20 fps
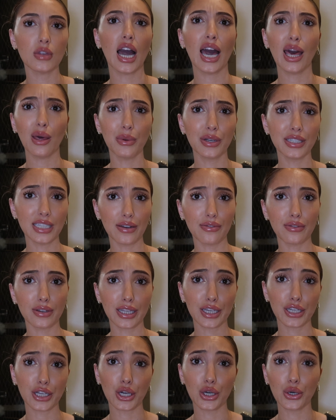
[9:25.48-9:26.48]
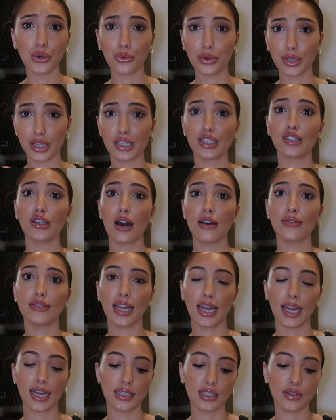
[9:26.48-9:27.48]
I would definitely go with a soft
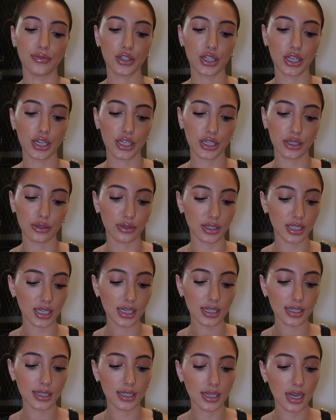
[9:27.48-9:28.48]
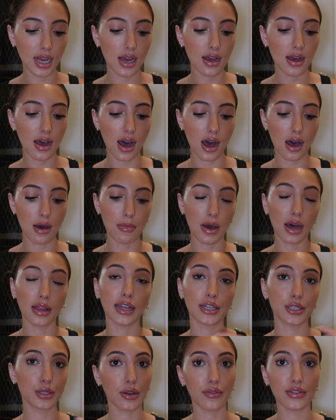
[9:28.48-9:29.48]
hand if you're going to use this.
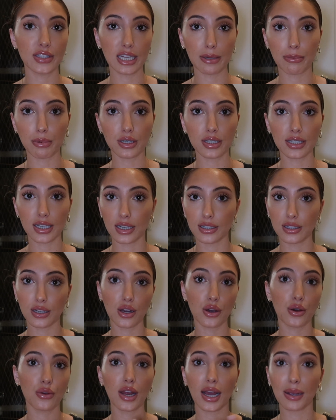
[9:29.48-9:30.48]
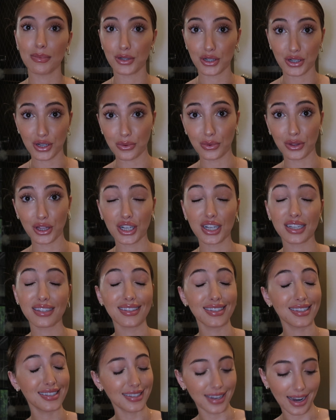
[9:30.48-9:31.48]
Unless you have a deeper skin tone, I'm sure it would look
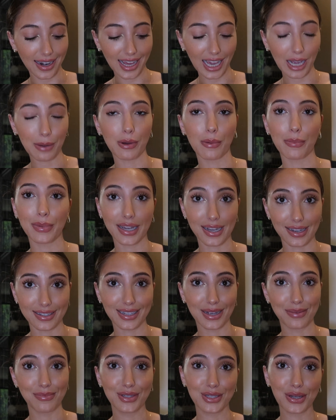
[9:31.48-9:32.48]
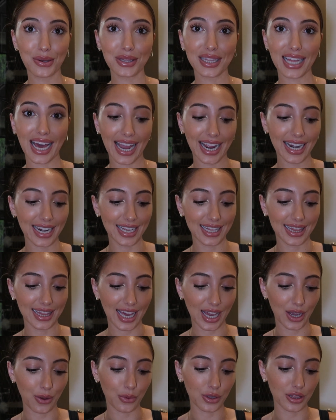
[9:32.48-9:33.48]
stunning, but because I'm so light, it
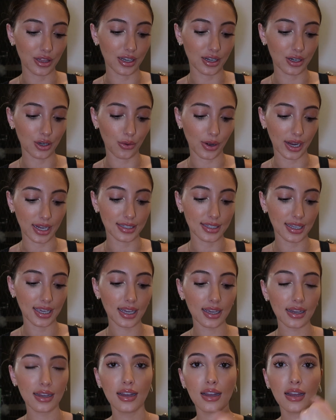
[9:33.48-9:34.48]
like would look crazy.